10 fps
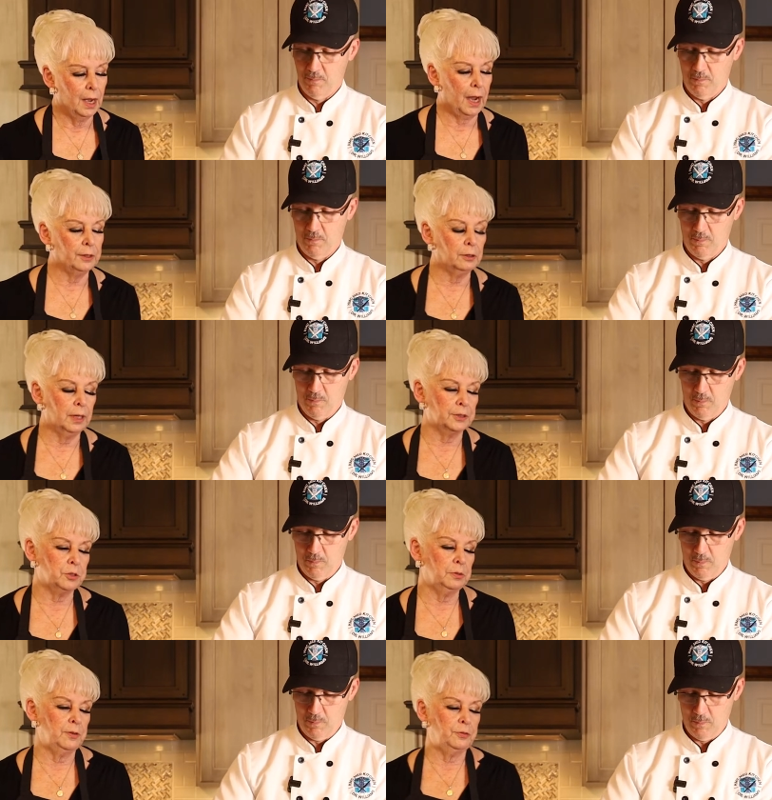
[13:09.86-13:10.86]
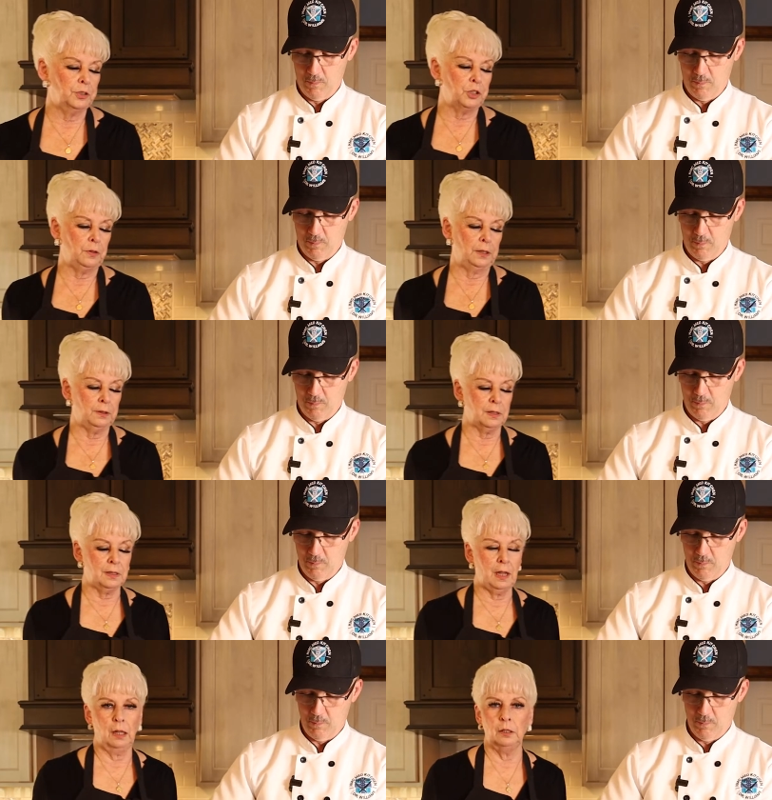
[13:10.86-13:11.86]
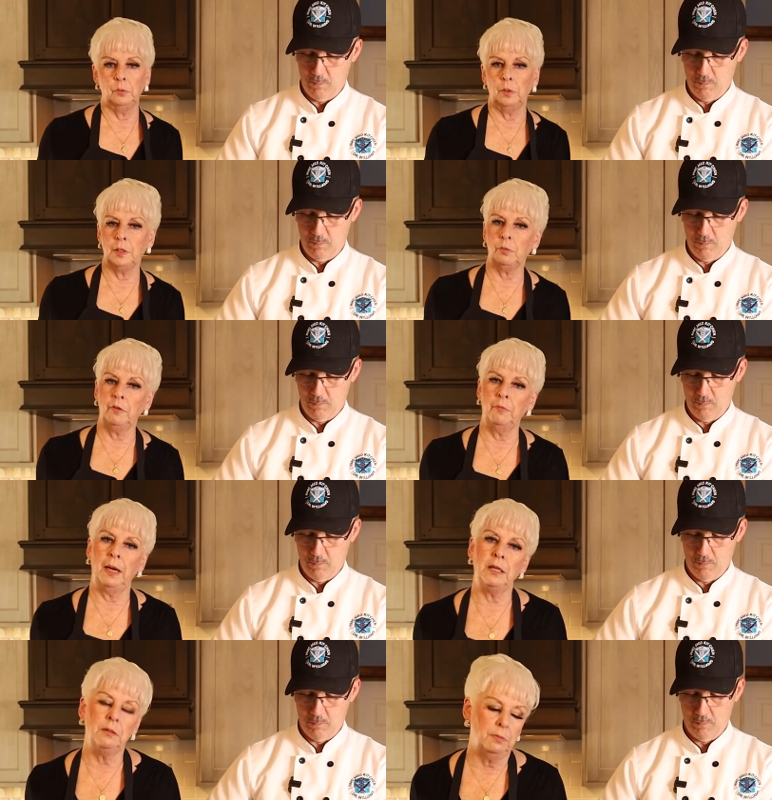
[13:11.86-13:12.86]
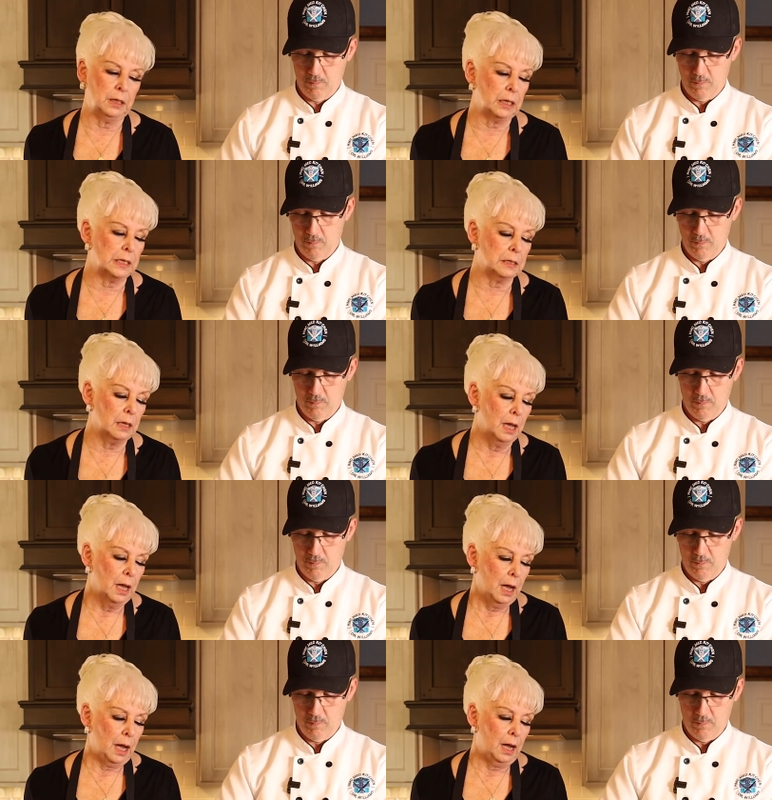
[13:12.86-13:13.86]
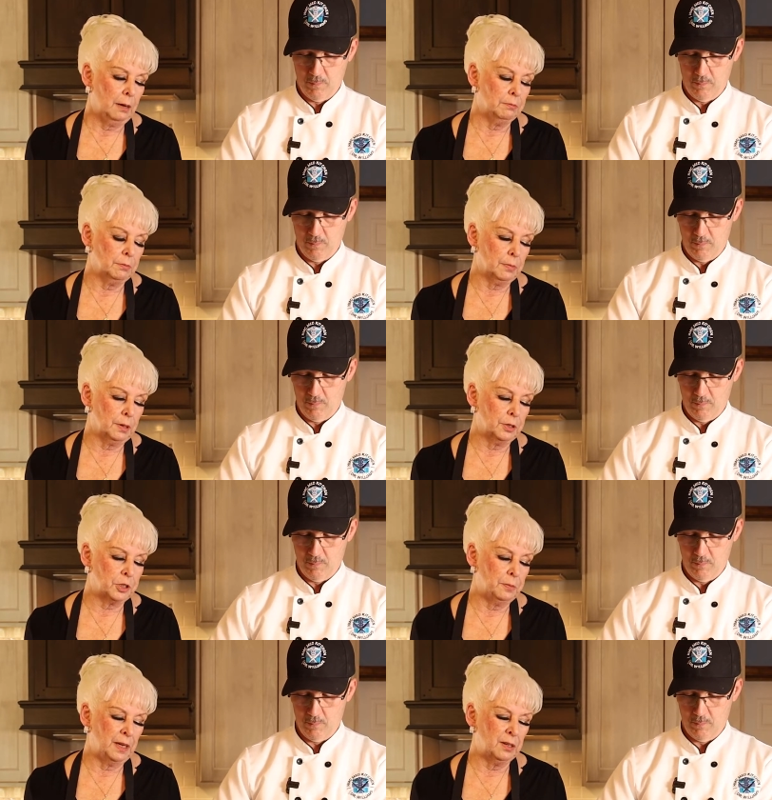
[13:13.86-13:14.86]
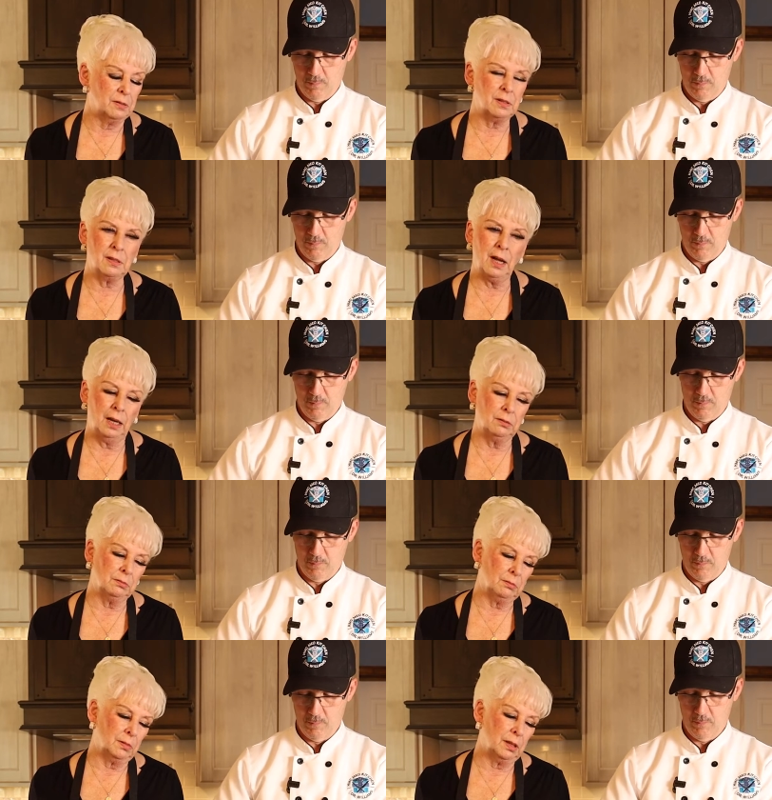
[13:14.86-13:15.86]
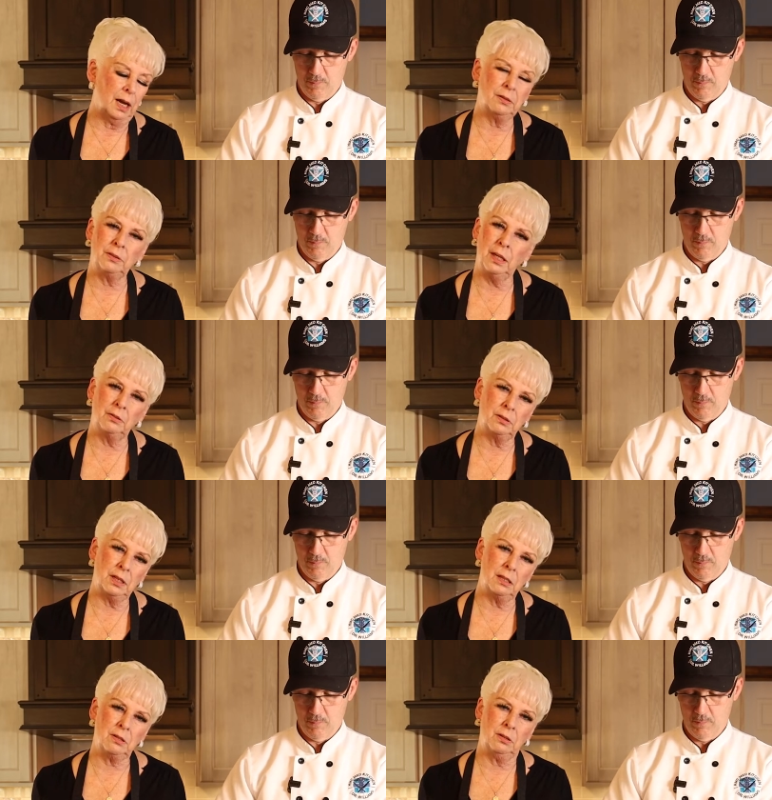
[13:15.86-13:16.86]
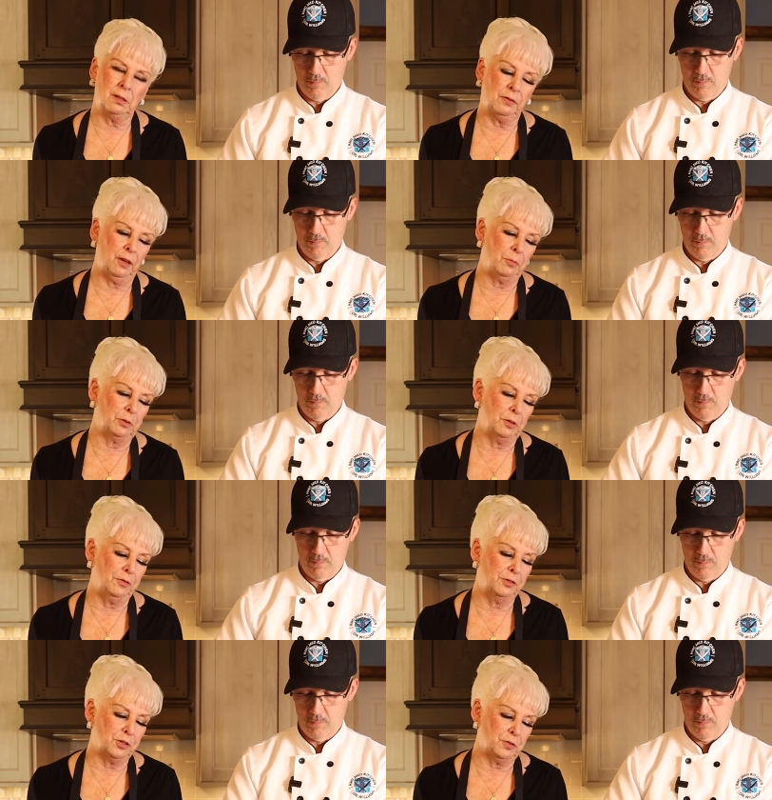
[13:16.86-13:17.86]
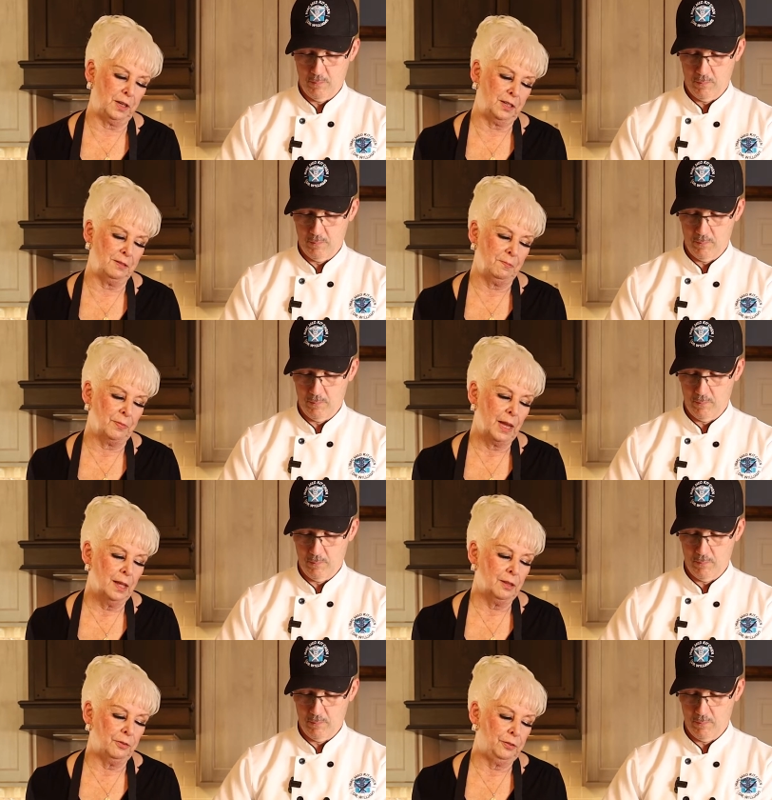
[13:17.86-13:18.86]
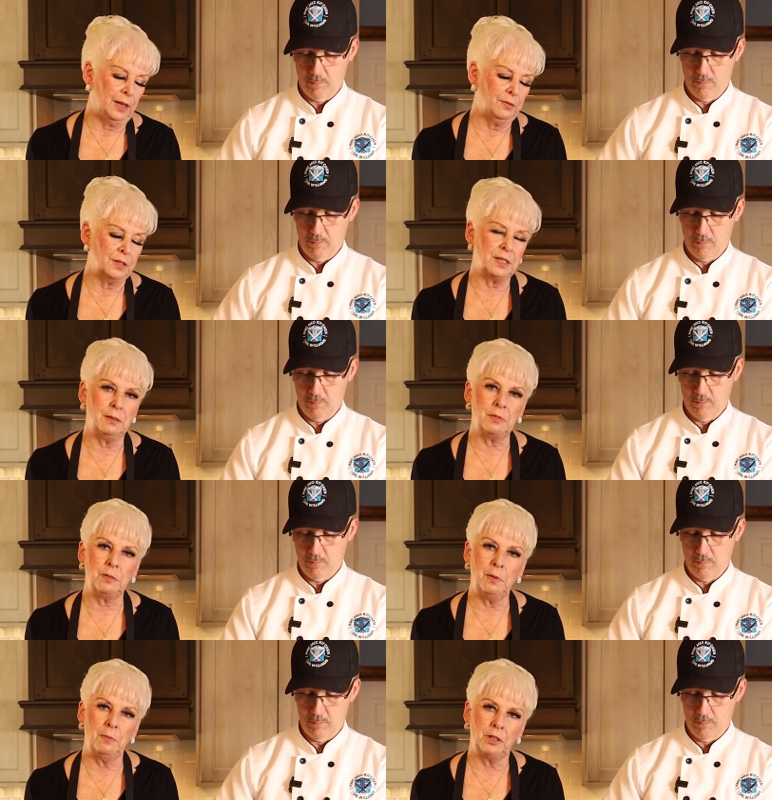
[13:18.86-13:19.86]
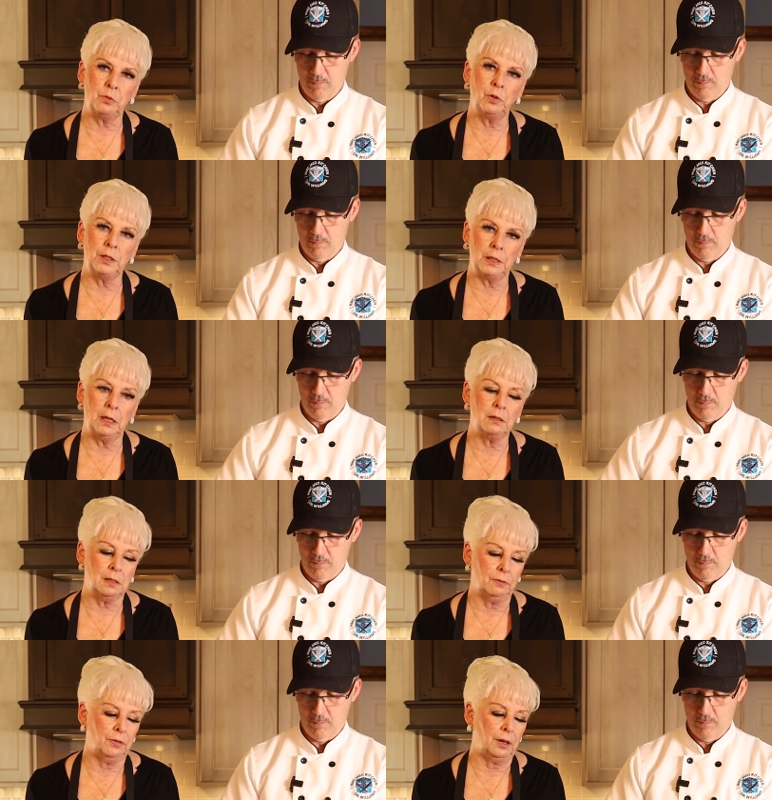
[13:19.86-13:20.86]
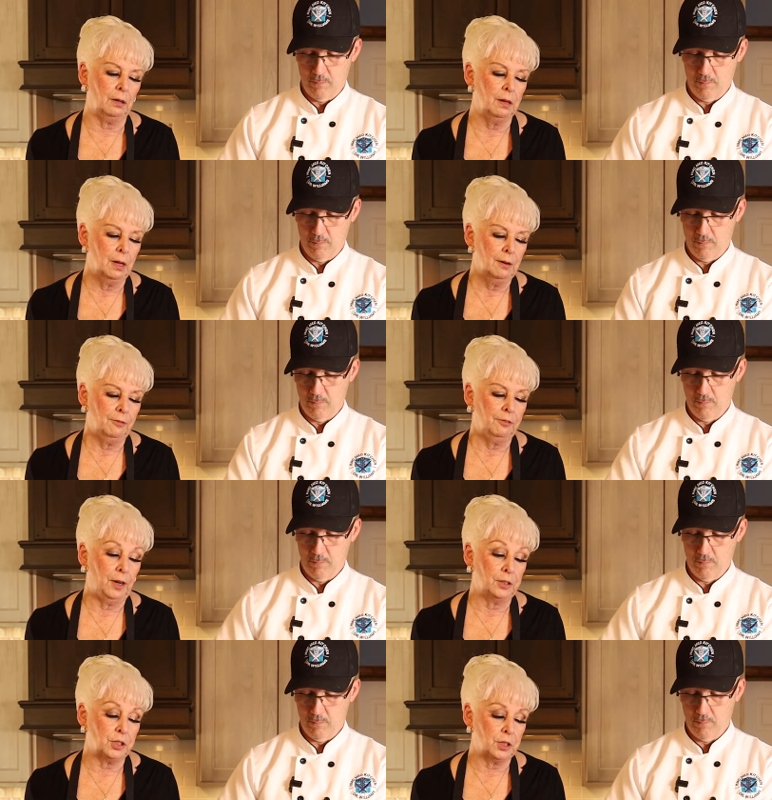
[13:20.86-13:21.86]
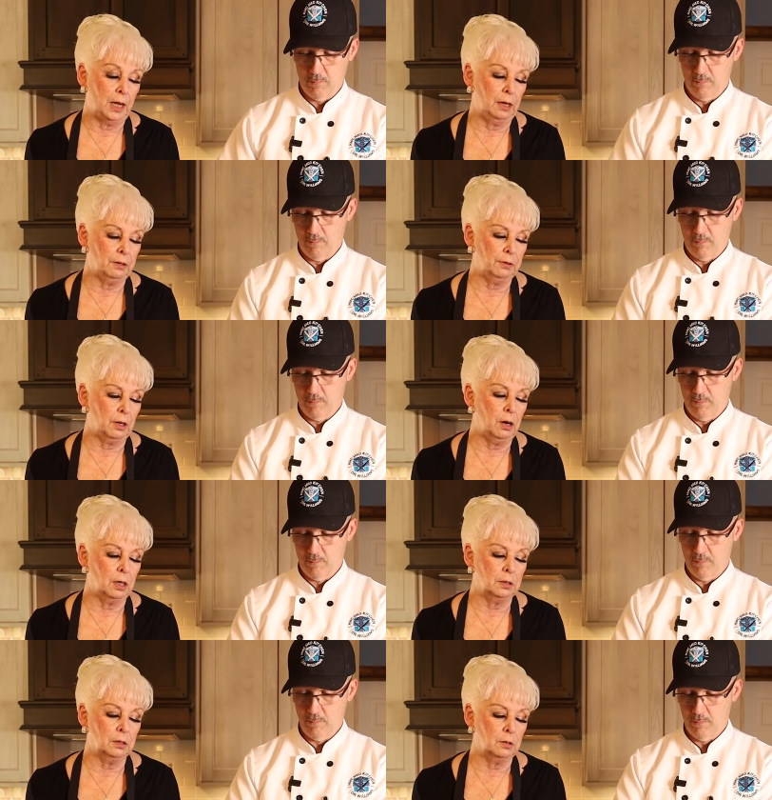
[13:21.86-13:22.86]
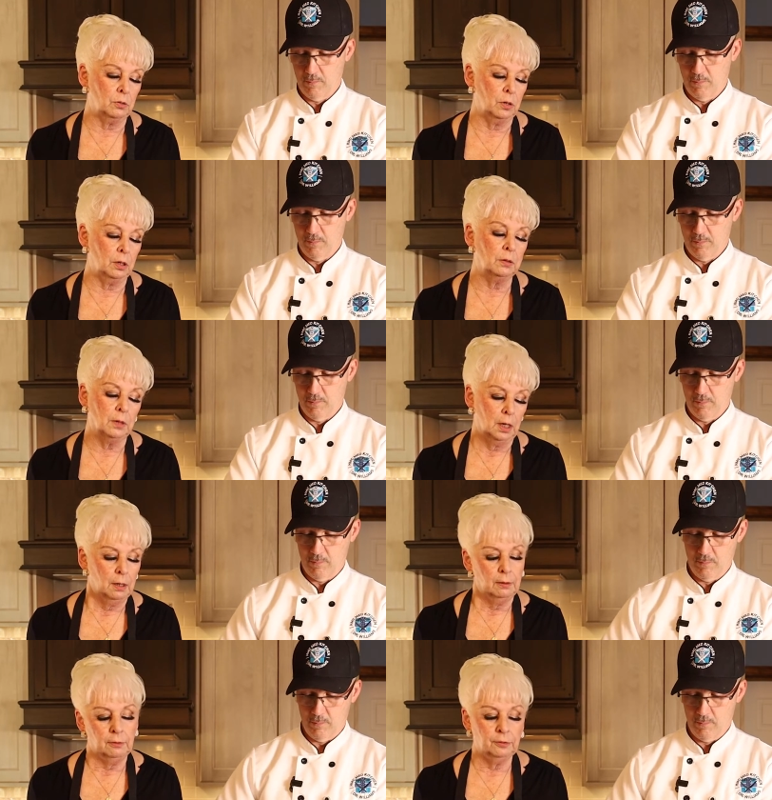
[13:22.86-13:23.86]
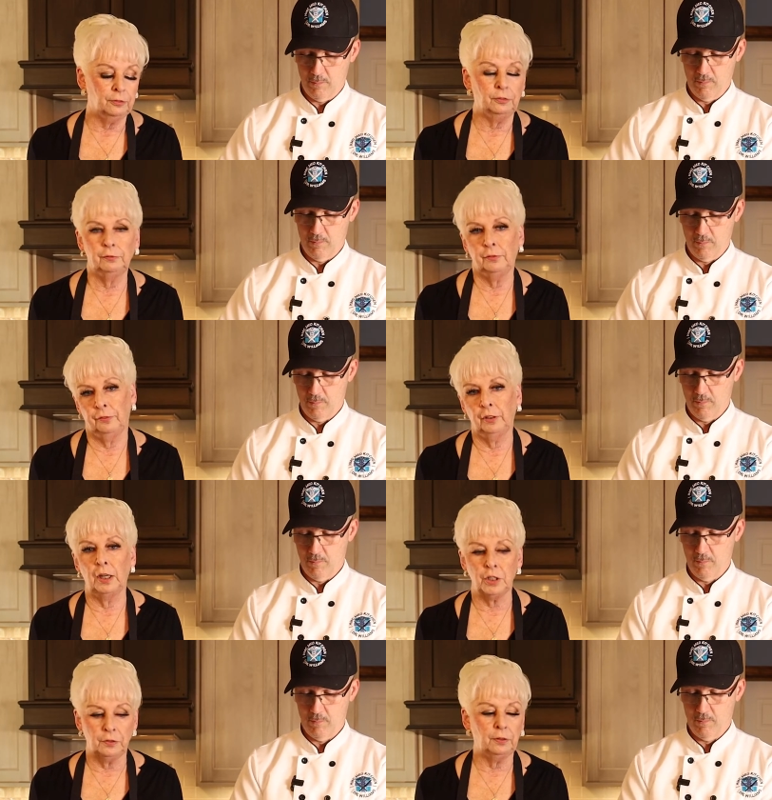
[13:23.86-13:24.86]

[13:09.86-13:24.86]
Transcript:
Speaker 1: I don't like to refrigerate this salad once we've made it because um, the tomatoes, I don't, I, they don't taste good if they've been refrigerated. The flavor seems to be much more intense if they're fresh out of the garden or fresh